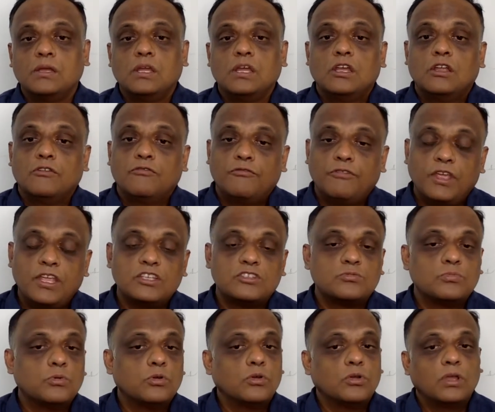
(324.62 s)

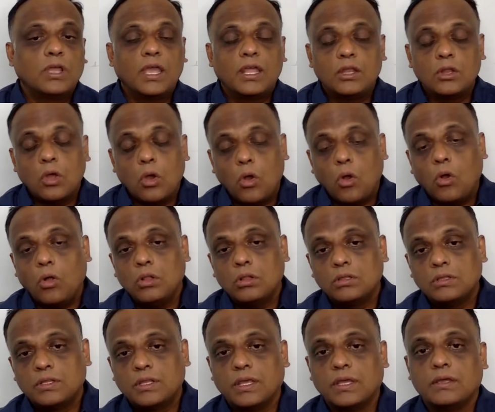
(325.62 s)
Facebook and all
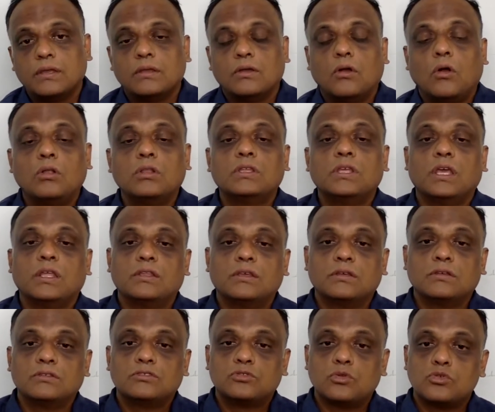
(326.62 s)
their all the other
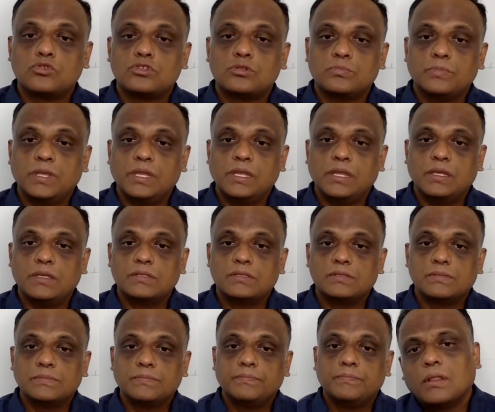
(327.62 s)
social medias.
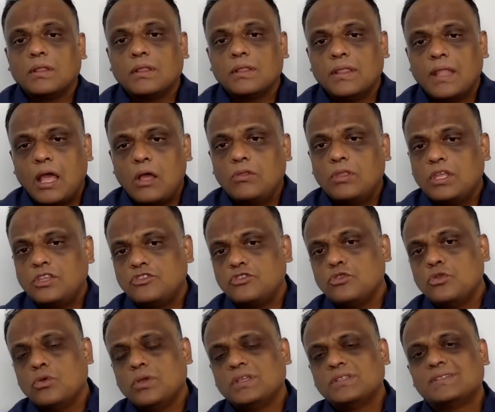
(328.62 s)
Now that you know
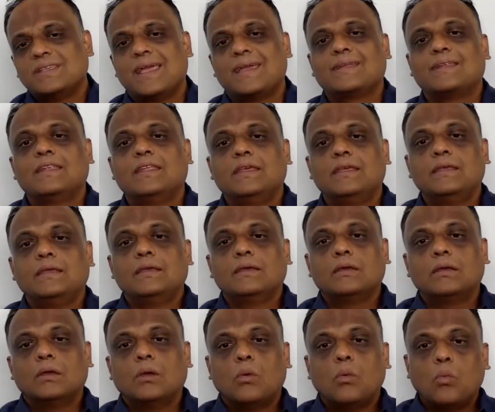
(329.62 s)
exactly
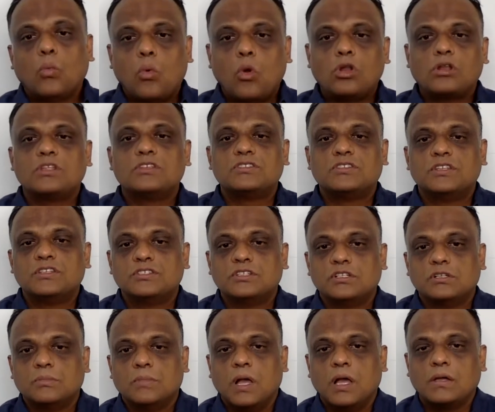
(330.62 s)
what is digital
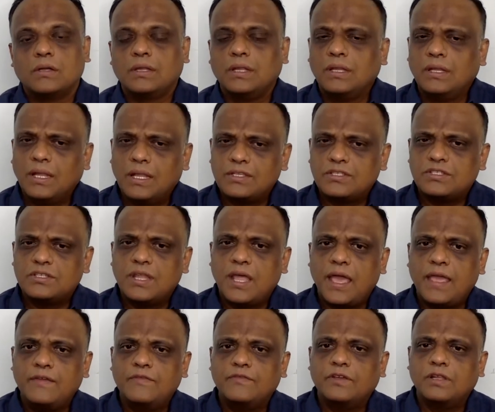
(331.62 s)
marketing, let's
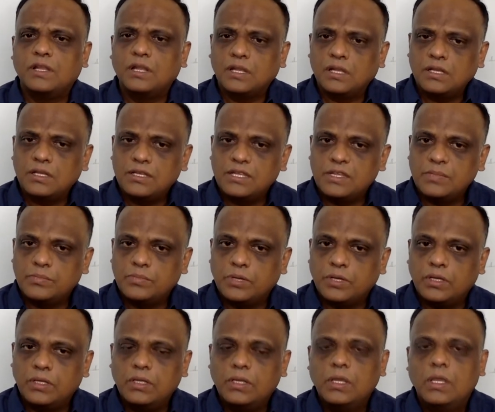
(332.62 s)
dive a little deeper
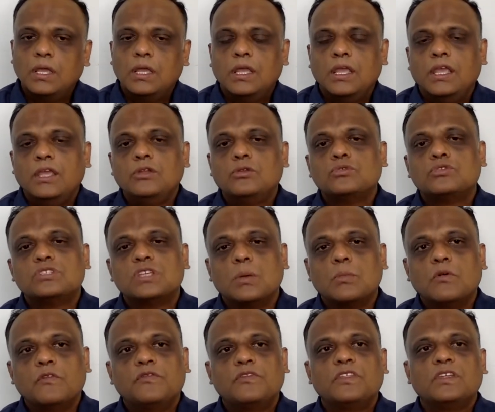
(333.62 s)
into some
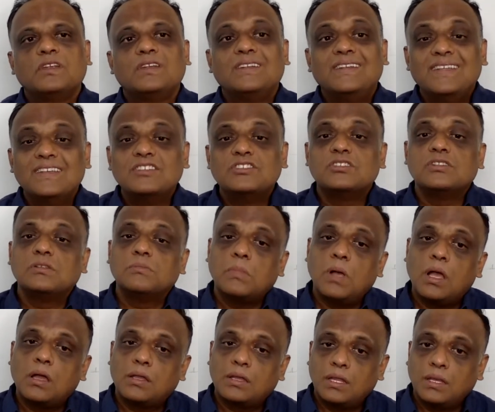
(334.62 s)
of the digital
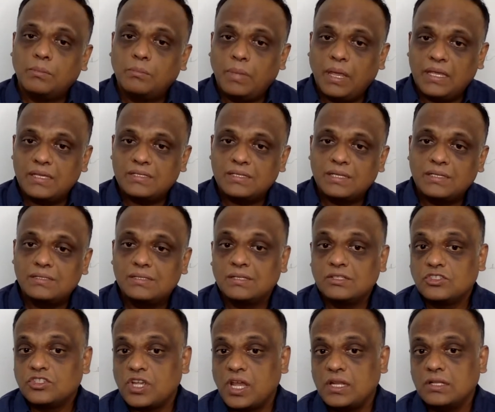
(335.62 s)
marketing basics and
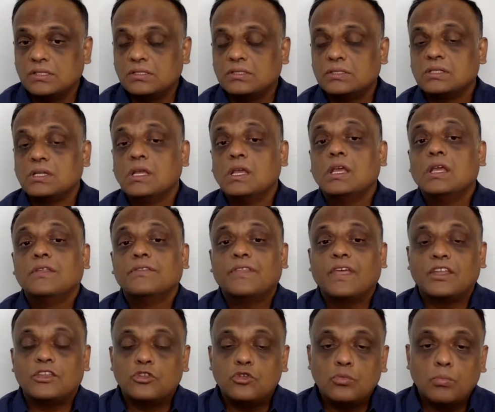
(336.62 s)
channels that
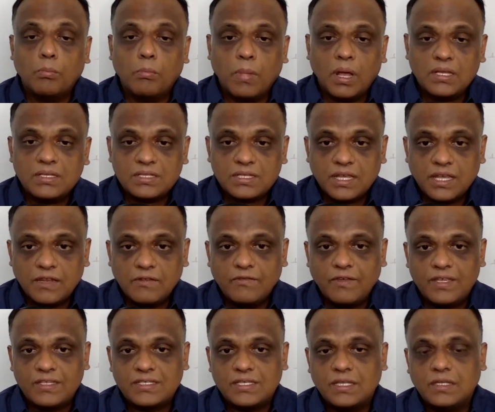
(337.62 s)
you must
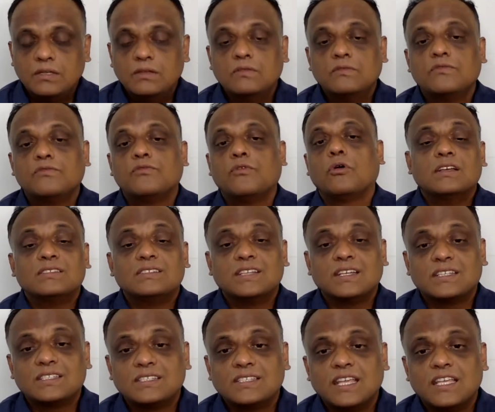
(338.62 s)
invest in for a
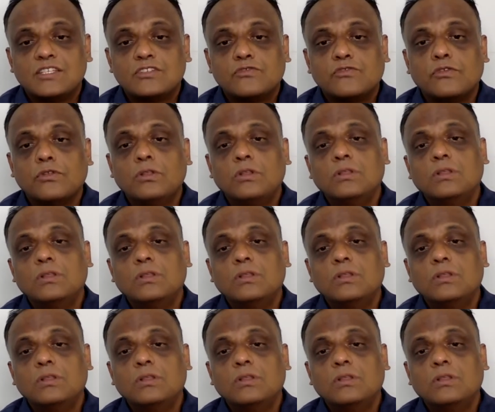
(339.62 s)
successful